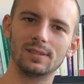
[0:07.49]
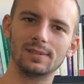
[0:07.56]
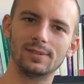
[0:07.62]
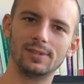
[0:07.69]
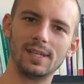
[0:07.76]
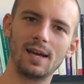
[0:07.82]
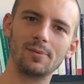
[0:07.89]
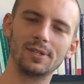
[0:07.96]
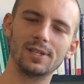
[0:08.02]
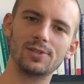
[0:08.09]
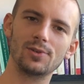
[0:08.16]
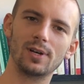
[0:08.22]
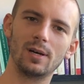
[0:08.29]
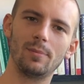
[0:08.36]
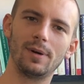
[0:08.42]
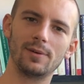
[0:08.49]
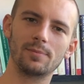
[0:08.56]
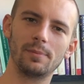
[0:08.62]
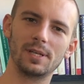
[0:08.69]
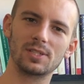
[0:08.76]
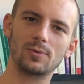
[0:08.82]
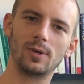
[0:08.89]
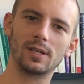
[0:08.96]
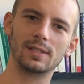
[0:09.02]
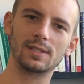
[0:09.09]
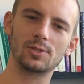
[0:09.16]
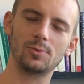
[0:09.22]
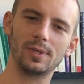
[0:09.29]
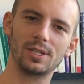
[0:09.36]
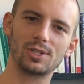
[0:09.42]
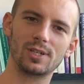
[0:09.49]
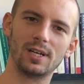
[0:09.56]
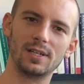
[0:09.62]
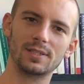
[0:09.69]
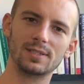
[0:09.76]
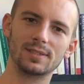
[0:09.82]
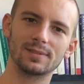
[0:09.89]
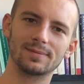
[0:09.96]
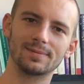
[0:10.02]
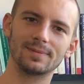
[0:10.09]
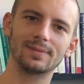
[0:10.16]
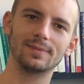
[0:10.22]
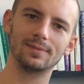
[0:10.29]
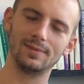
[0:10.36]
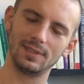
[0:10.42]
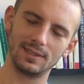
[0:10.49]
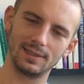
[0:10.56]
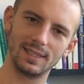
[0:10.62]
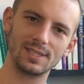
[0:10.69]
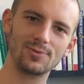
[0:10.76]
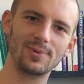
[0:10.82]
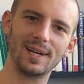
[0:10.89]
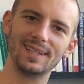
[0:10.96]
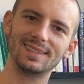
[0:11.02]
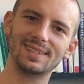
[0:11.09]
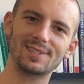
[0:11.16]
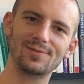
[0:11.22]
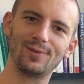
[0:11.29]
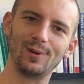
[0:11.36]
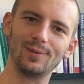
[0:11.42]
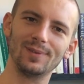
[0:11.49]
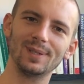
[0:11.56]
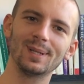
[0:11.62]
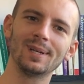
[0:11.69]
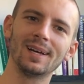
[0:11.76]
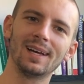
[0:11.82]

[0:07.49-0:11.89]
Today I'm going to talk about best quality Swedish cars. That's right, it's Volvo.